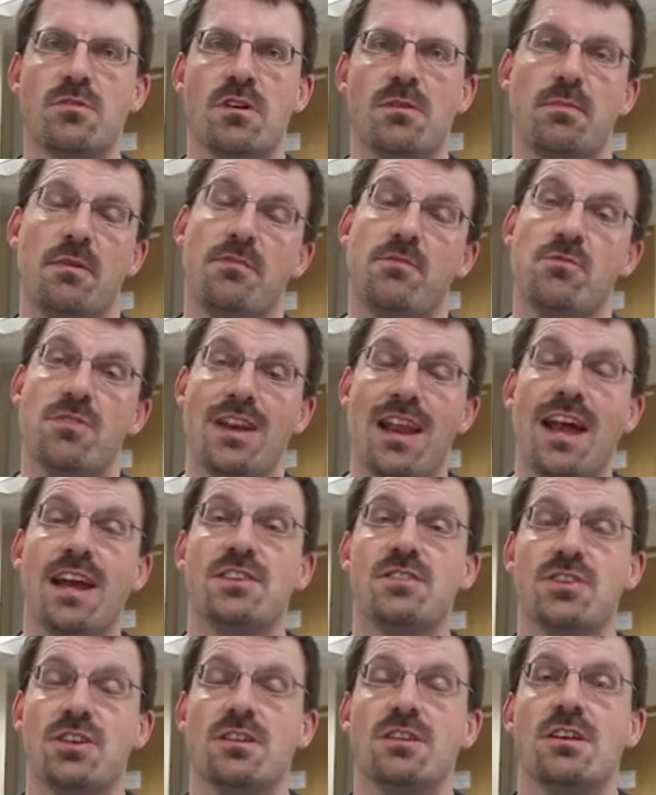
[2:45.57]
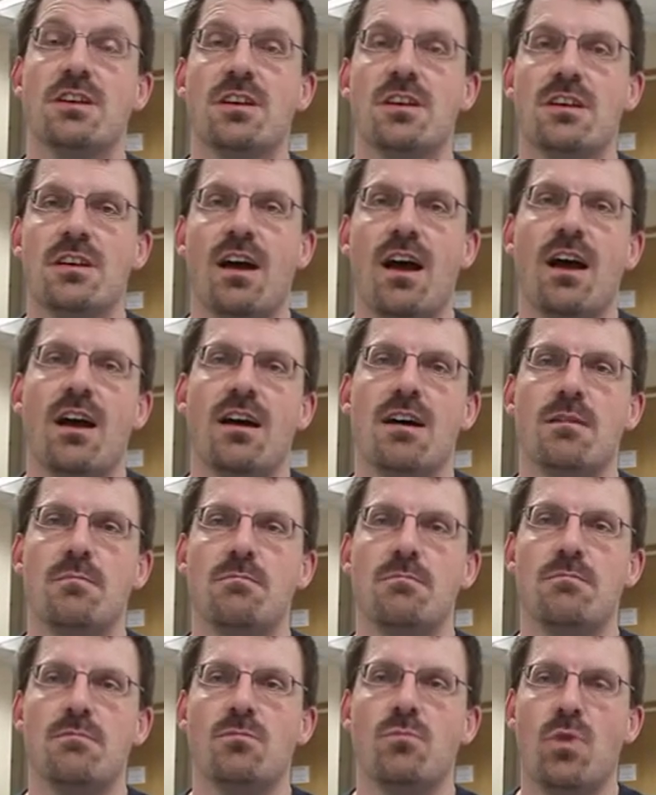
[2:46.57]
before a lecture
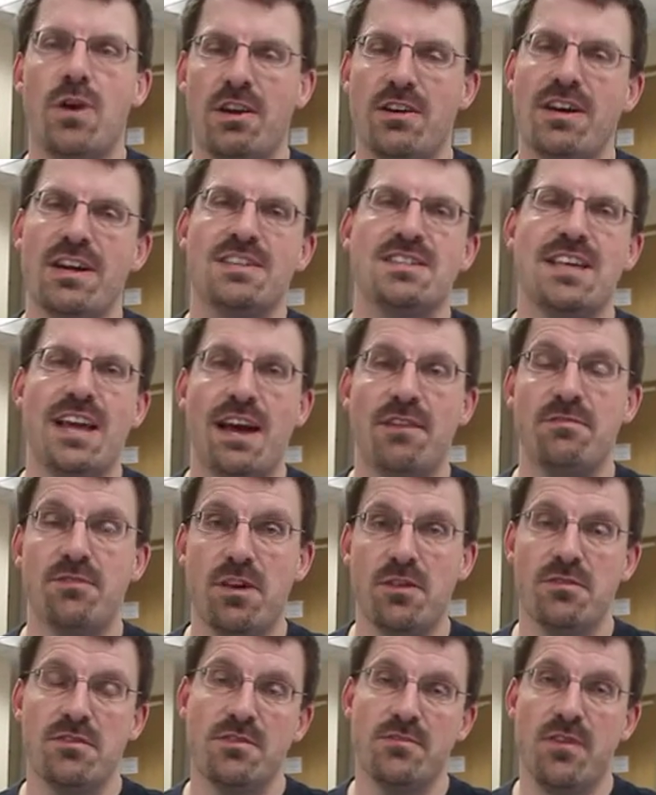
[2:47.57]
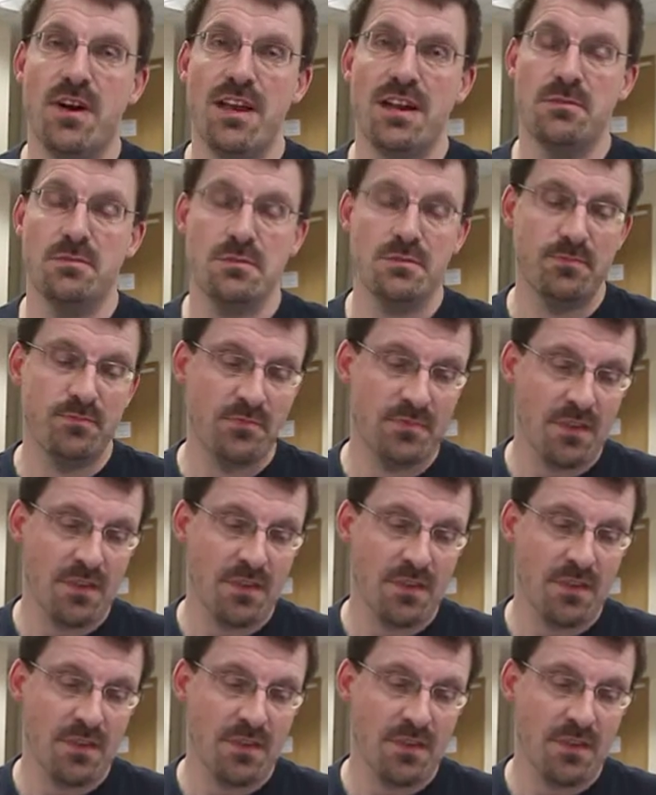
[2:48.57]
when I actually have notes available.